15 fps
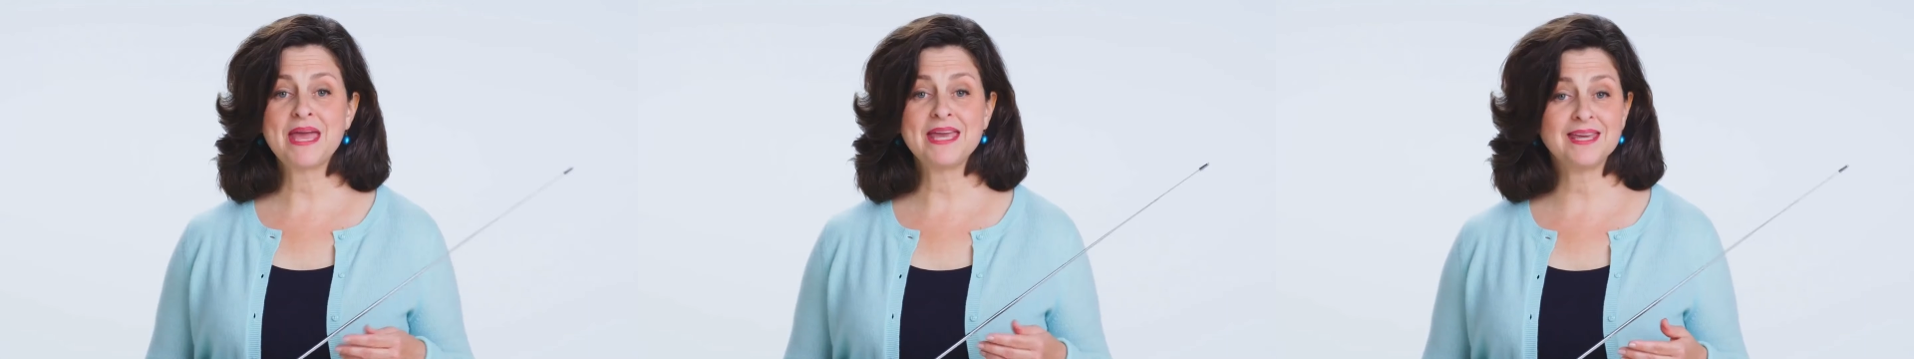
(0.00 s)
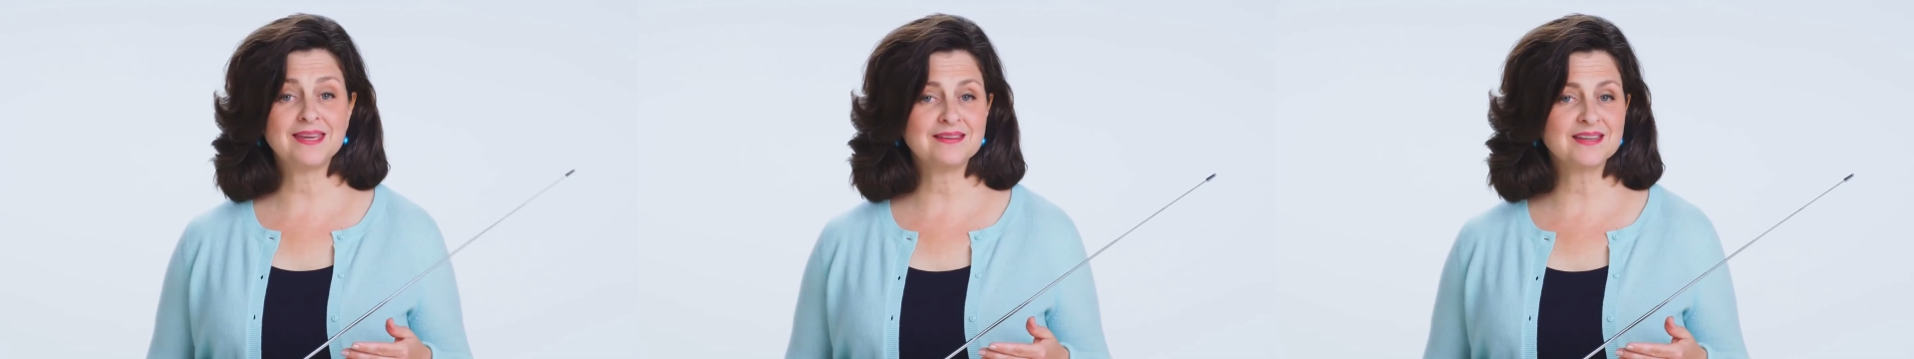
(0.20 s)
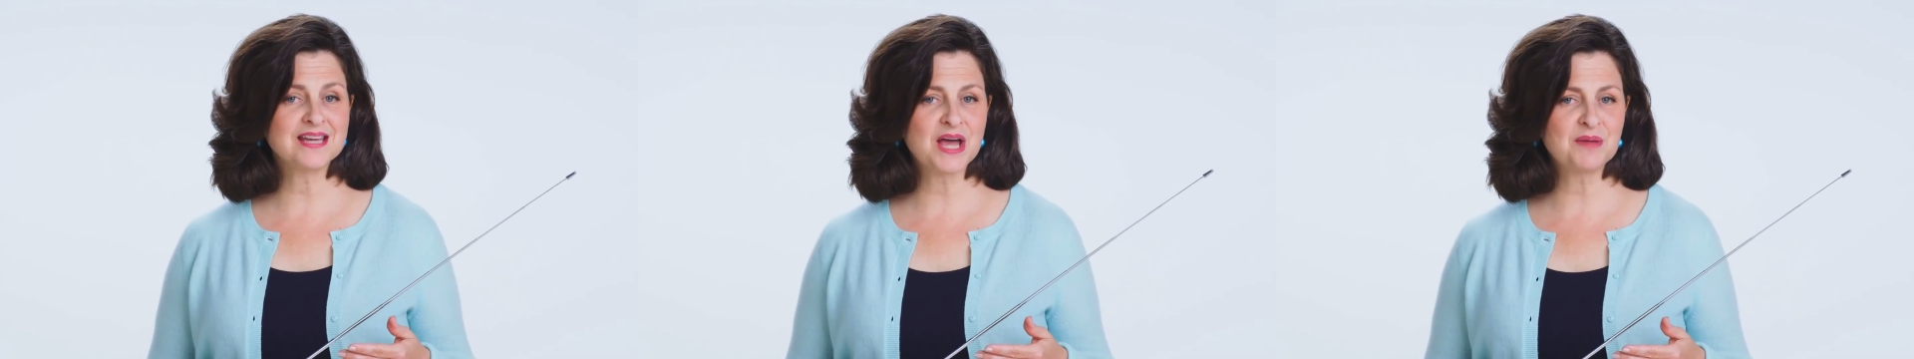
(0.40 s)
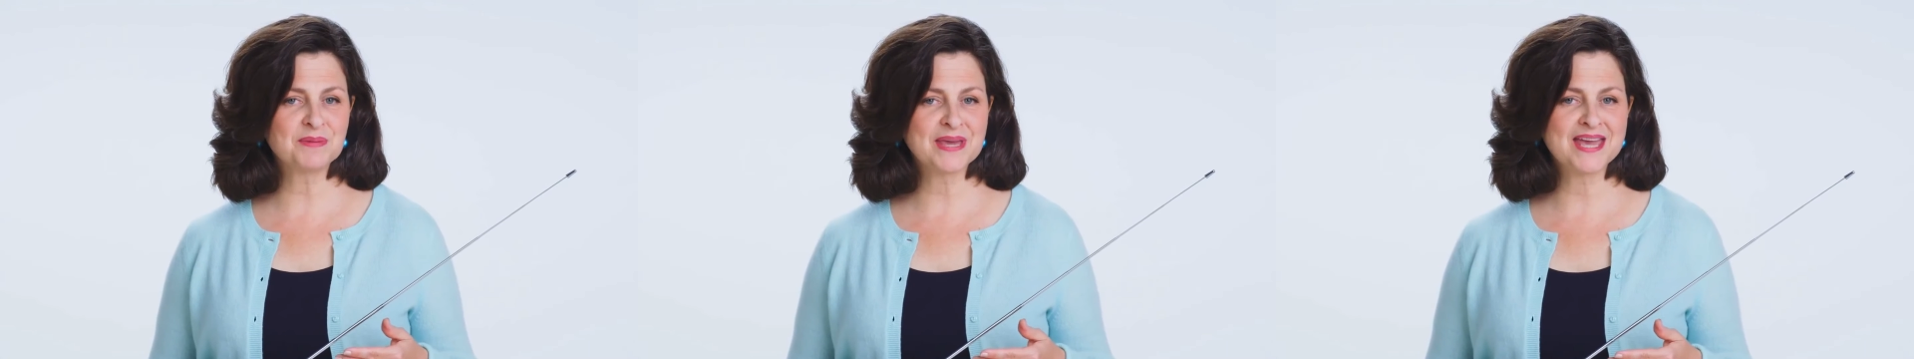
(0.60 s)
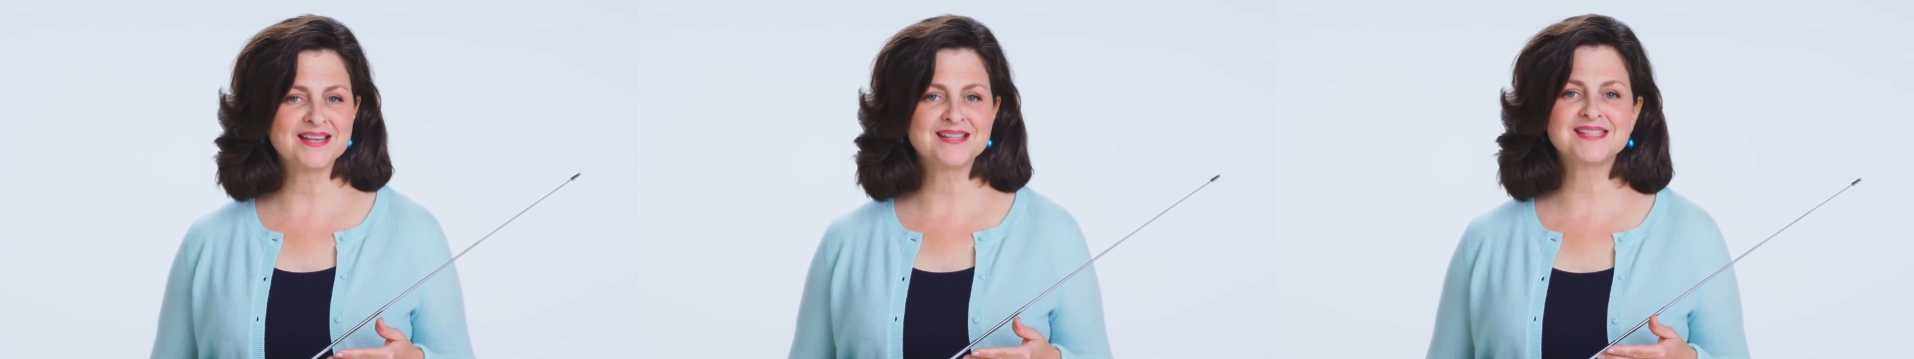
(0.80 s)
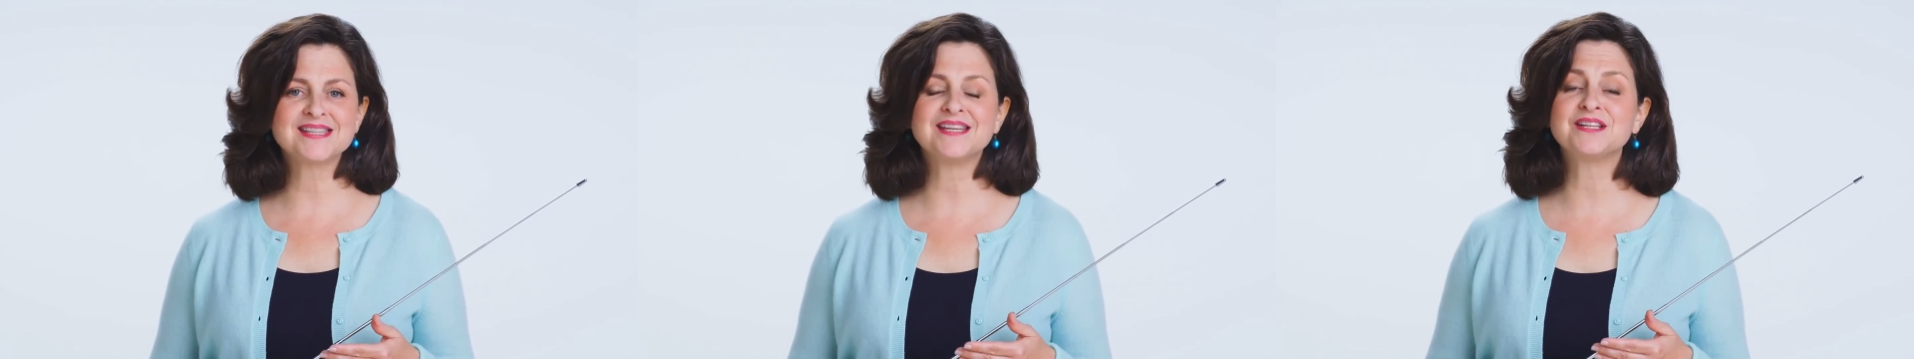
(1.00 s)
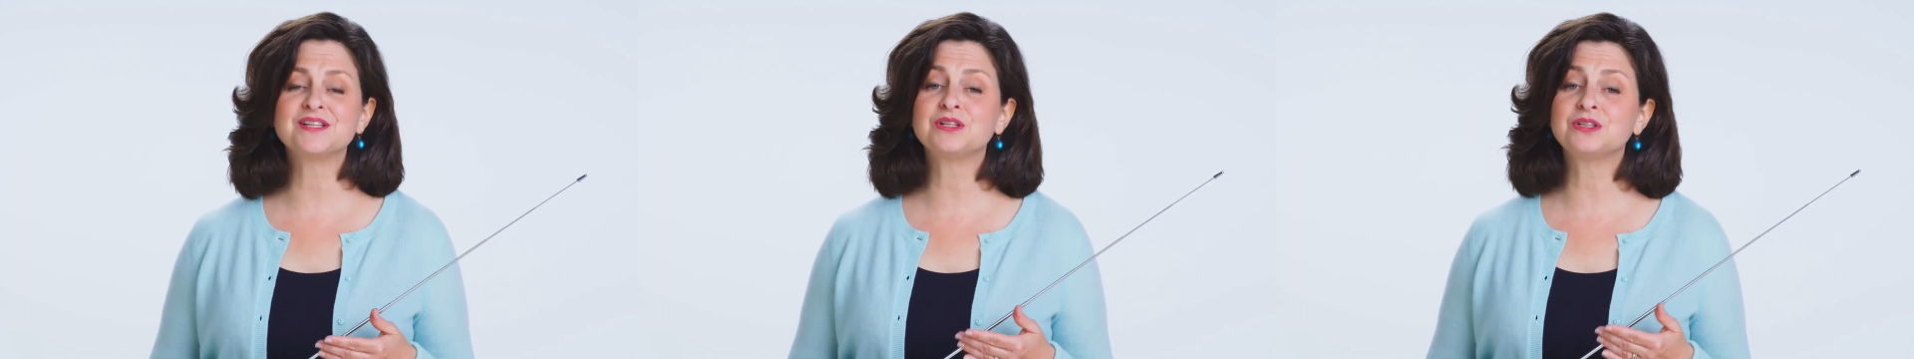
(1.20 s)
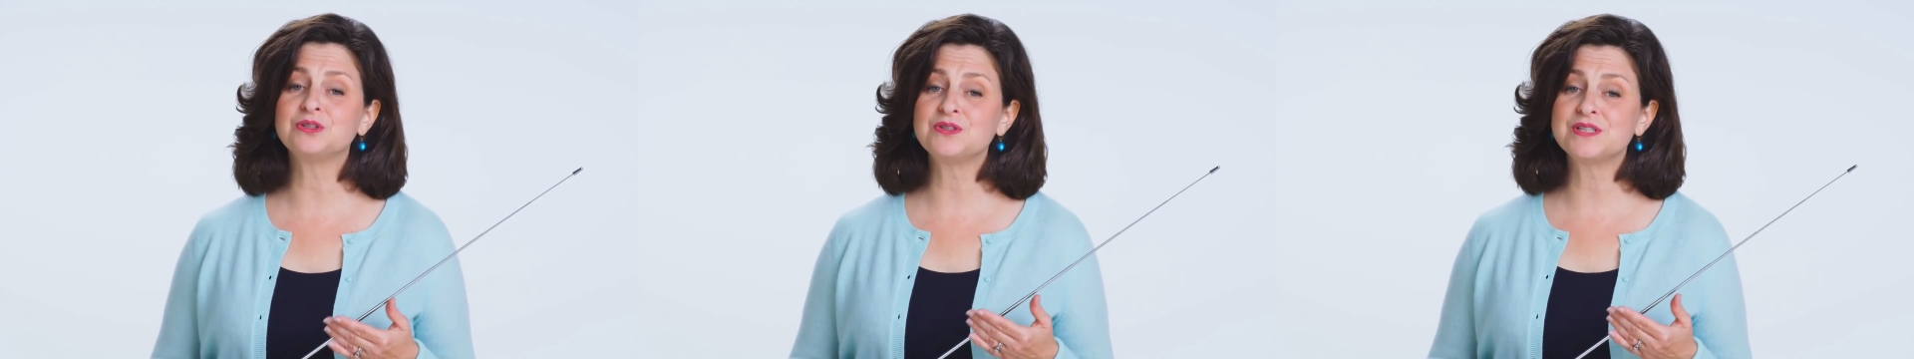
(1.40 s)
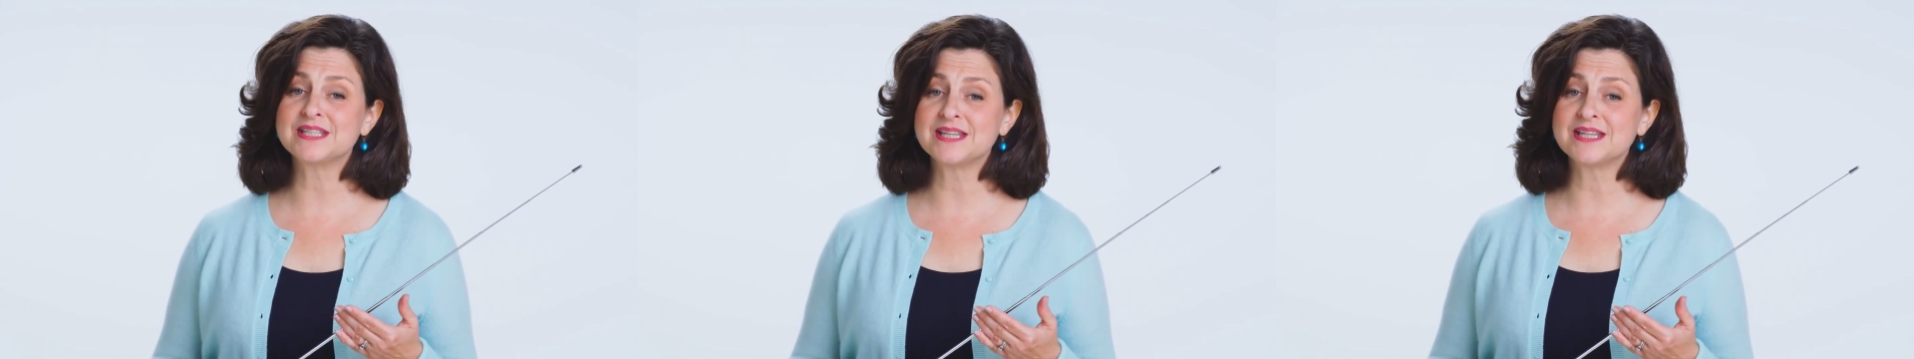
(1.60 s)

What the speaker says: Baking the cupcakes includes